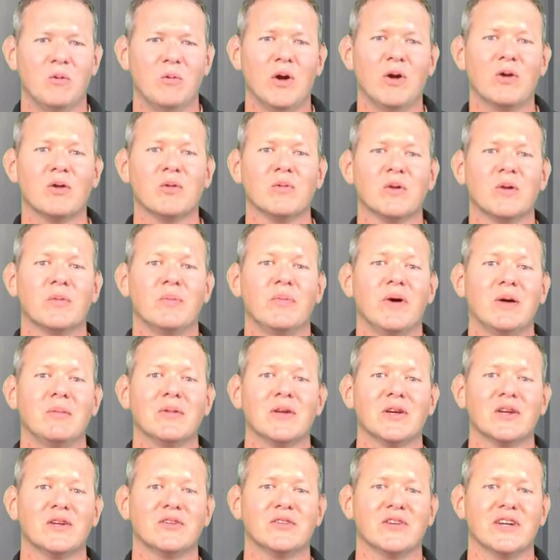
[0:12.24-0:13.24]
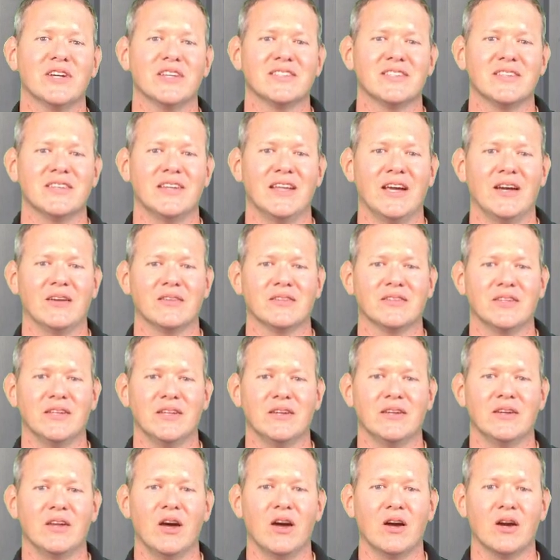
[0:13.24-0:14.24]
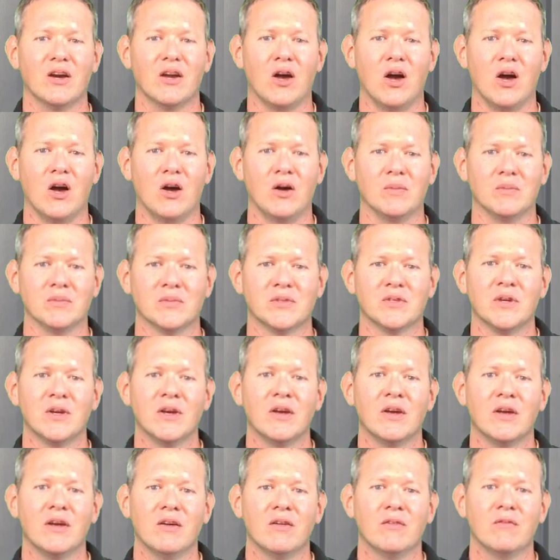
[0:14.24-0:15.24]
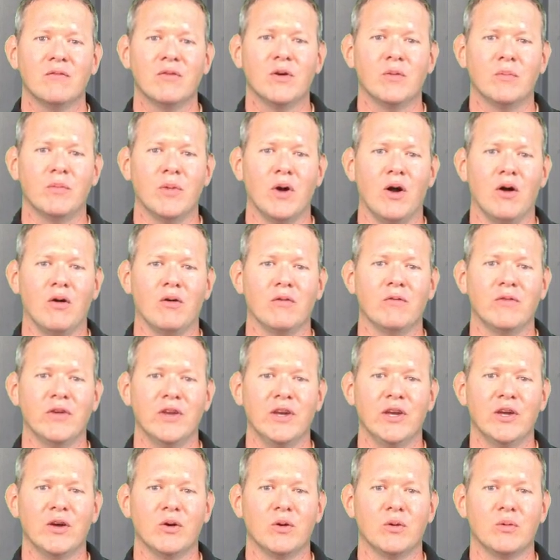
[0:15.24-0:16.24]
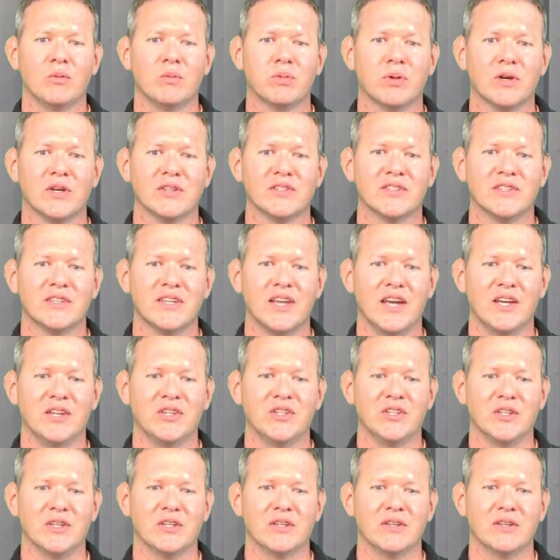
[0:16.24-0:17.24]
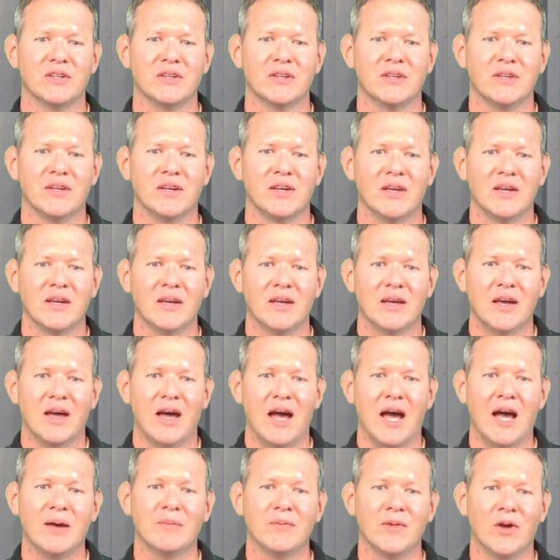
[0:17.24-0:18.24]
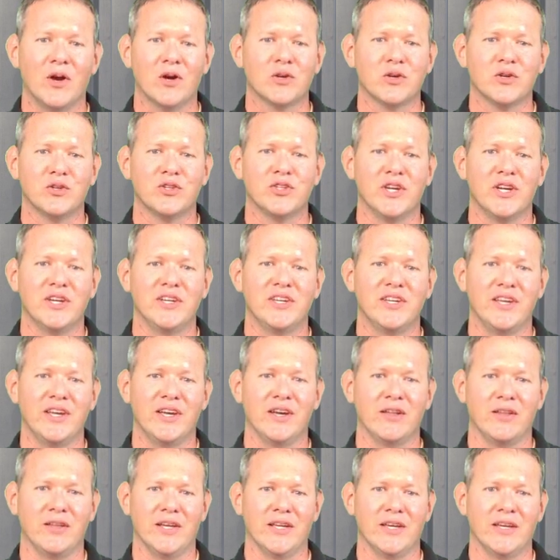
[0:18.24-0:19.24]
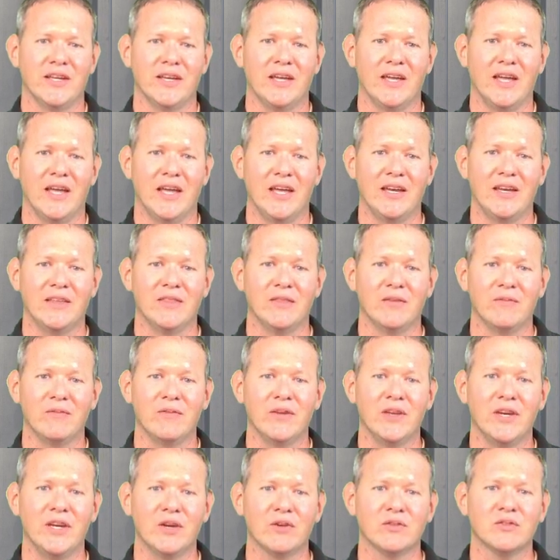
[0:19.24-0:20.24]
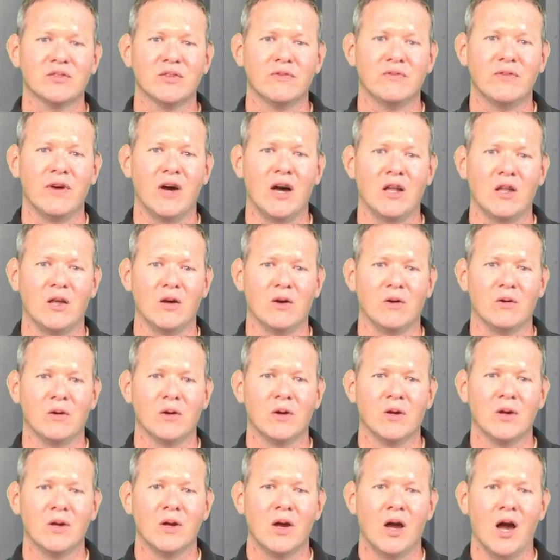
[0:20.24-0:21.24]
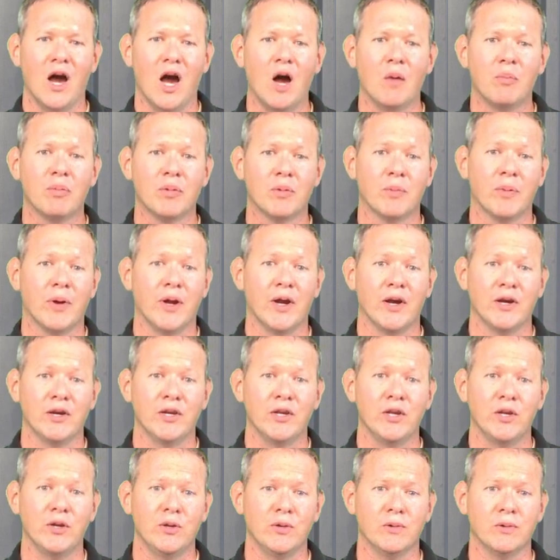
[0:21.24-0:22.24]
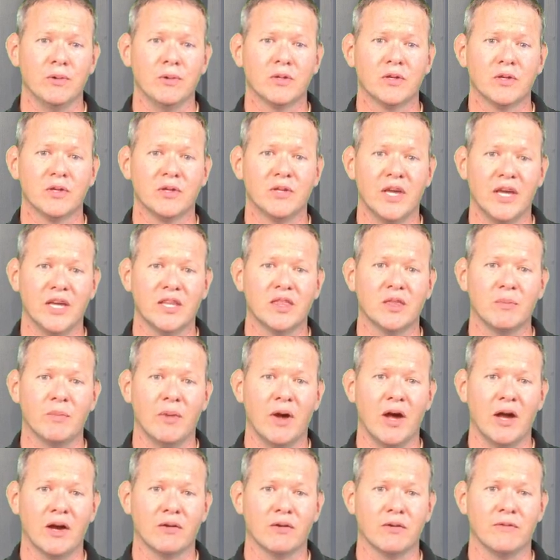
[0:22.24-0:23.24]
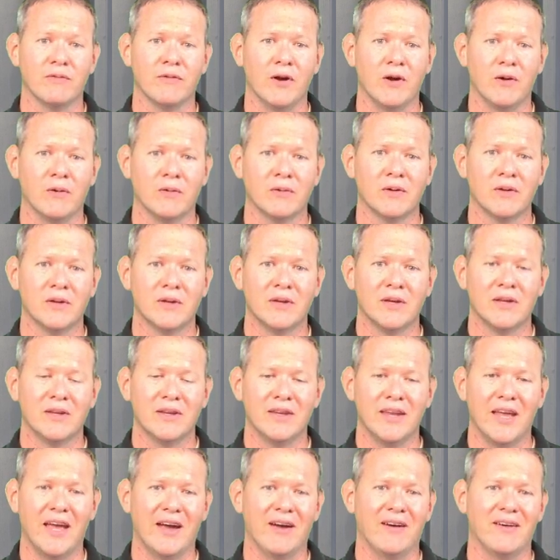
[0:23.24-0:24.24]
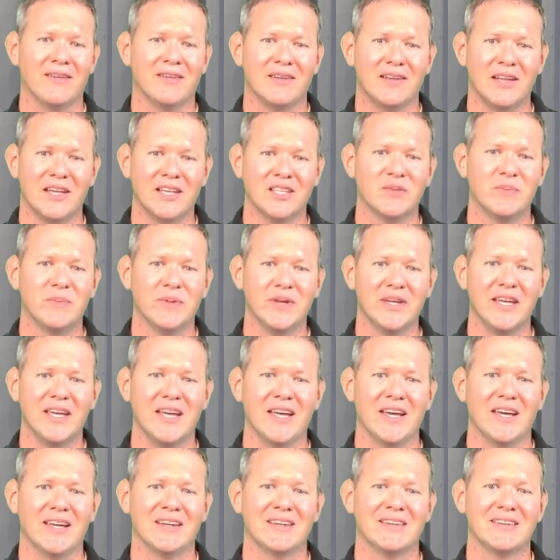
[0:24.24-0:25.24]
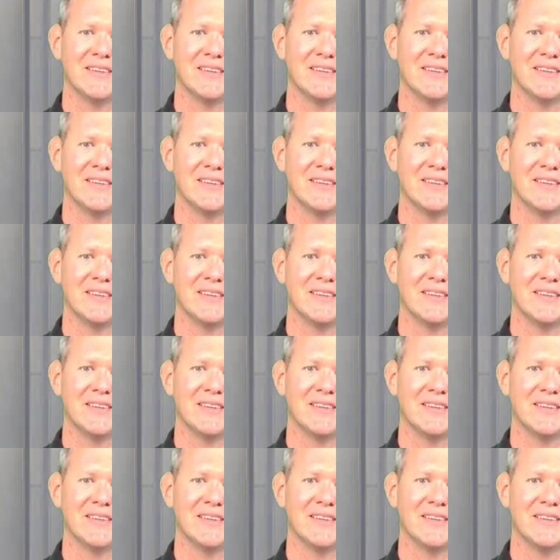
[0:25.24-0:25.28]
Welcome to publicaddressannouncing.com's football video presentation. I'm Dr. JT Elliott, and in the videos to follow, I'll prepare you to take the microphone. Now, let's begin.